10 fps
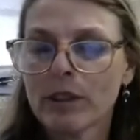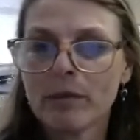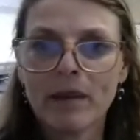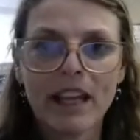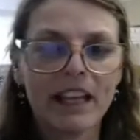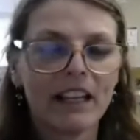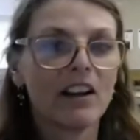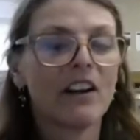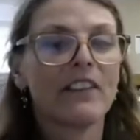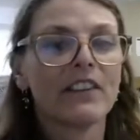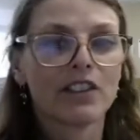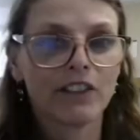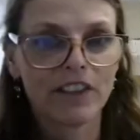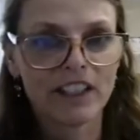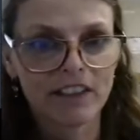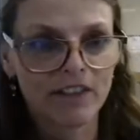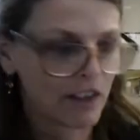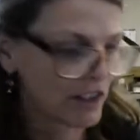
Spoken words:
remain on the surface of their